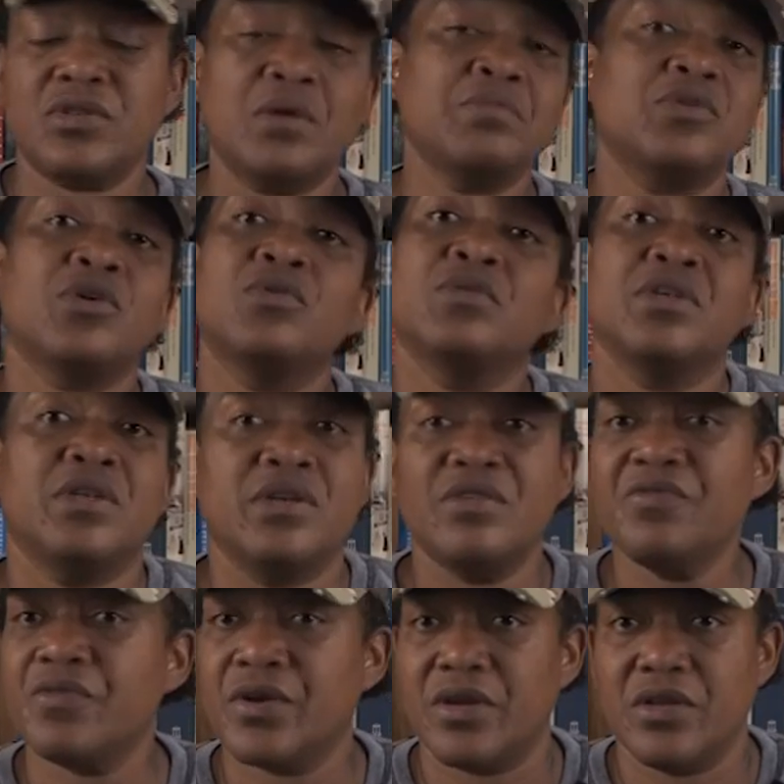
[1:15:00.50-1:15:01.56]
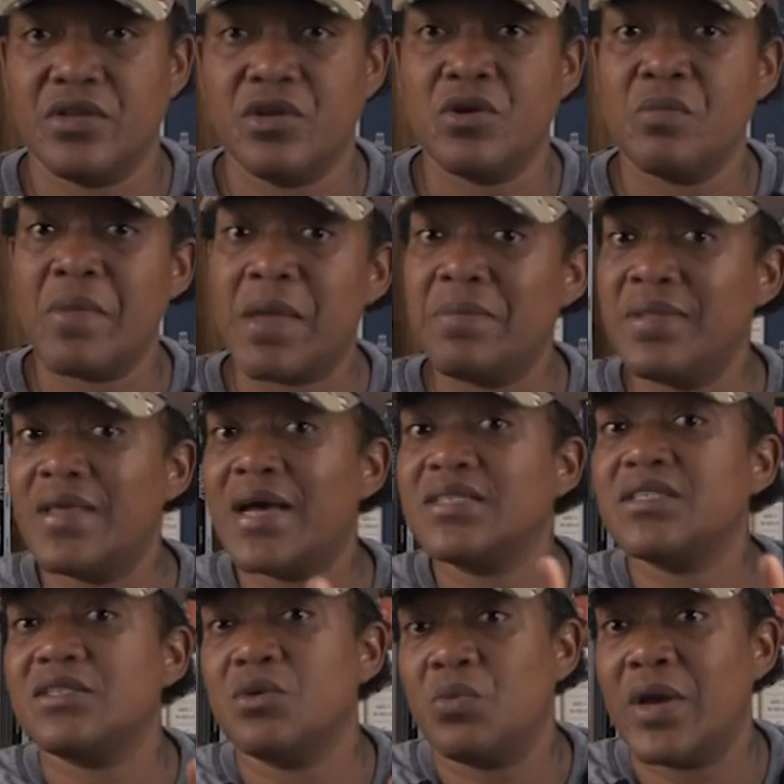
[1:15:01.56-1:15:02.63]
something totally different. You know, maybe
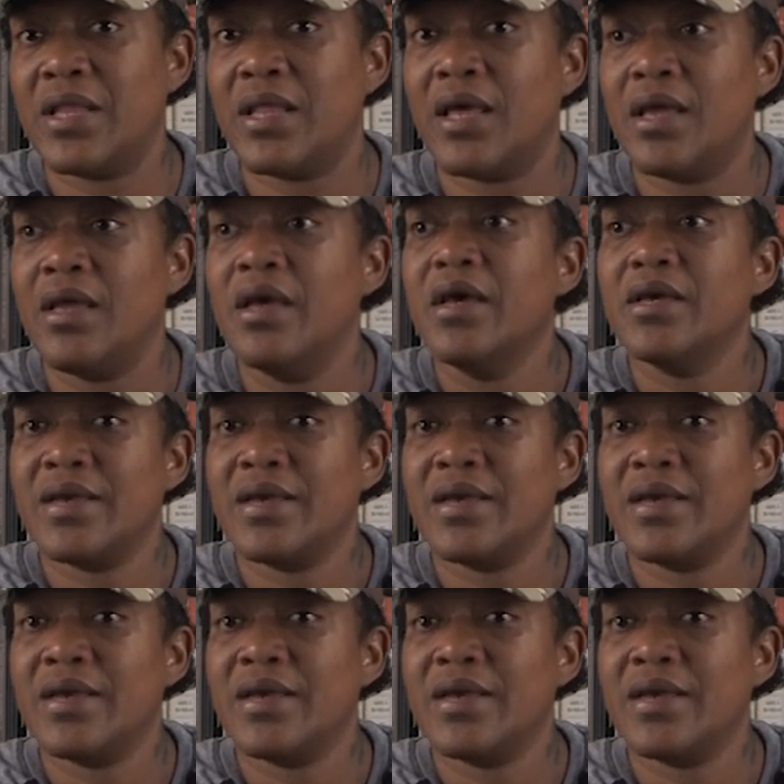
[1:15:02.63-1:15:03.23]
that's the way they